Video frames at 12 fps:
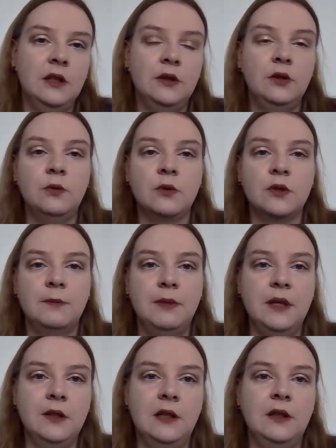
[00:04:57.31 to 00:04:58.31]
and it was
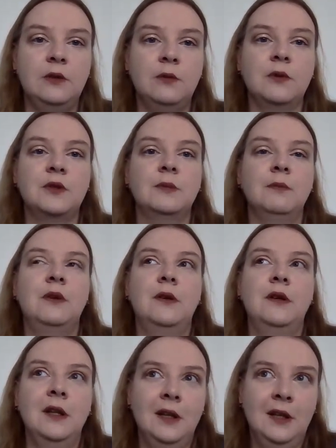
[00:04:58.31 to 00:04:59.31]
better. It was
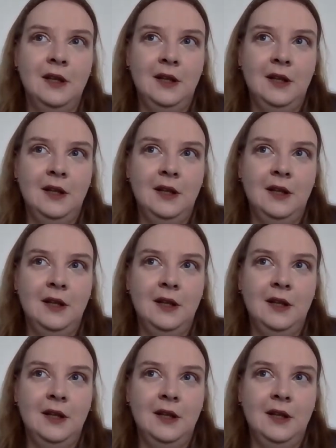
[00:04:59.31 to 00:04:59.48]
more